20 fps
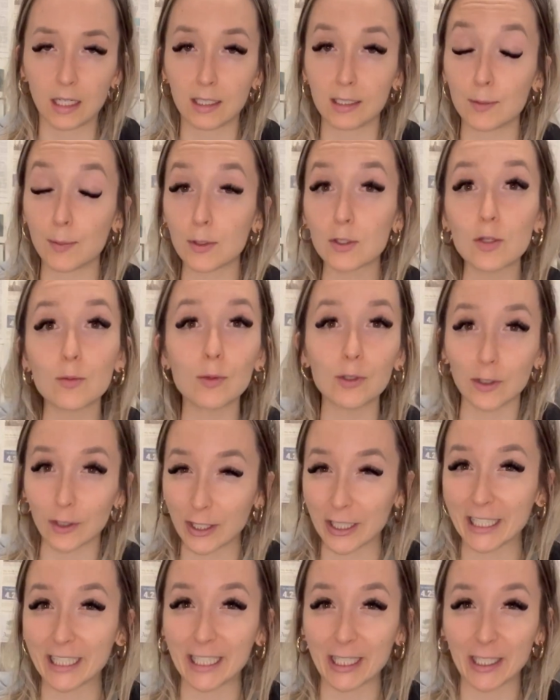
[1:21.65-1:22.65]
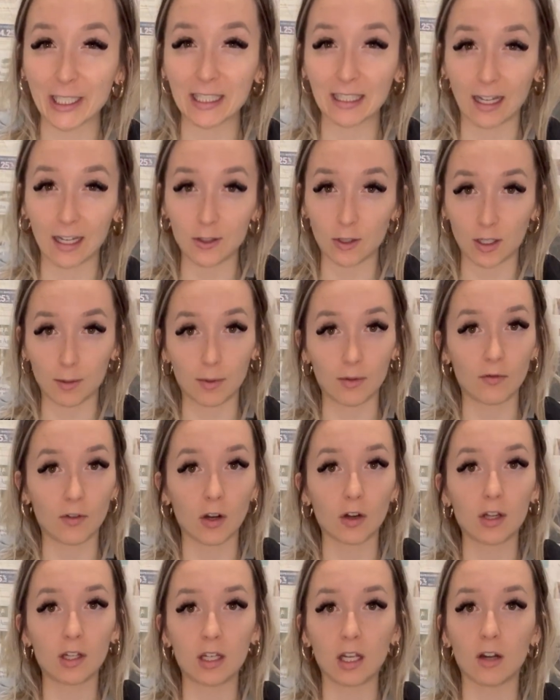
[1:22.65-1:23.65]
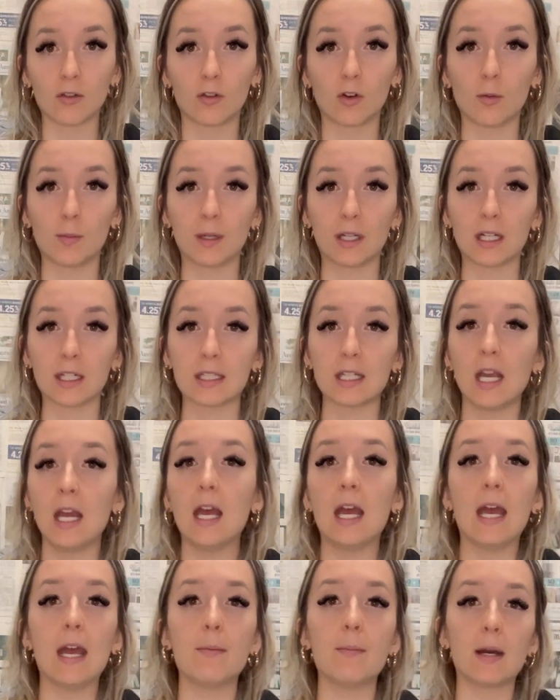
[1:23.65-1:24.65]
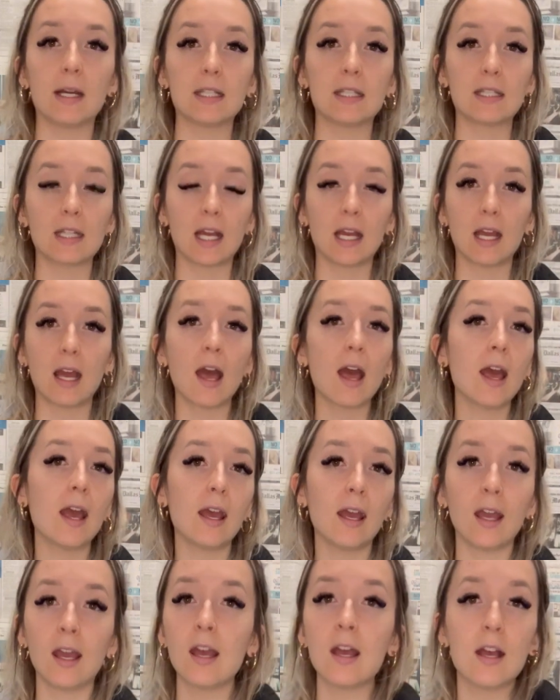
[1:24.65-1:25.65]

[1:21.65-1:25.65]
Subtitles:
especially when you're clicking online, to be very careful because it might say, hey,